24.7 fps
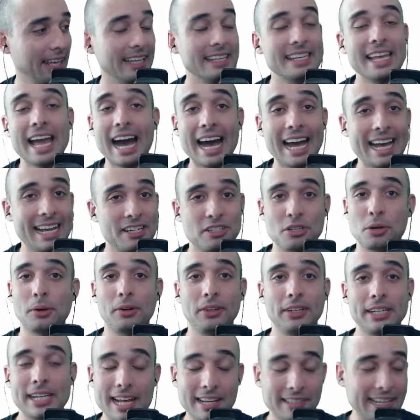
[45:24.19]
Yeah, it
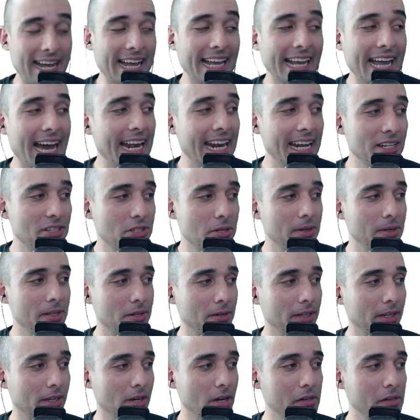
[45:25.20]
totally is. I got into it
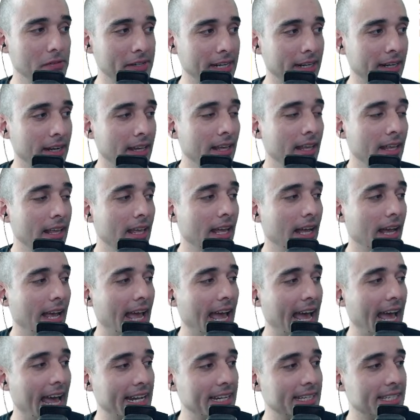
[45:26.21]
during COVID,
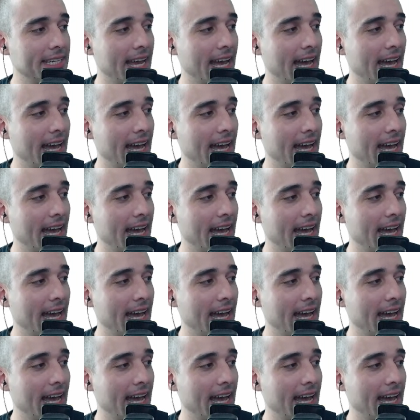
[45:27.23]
and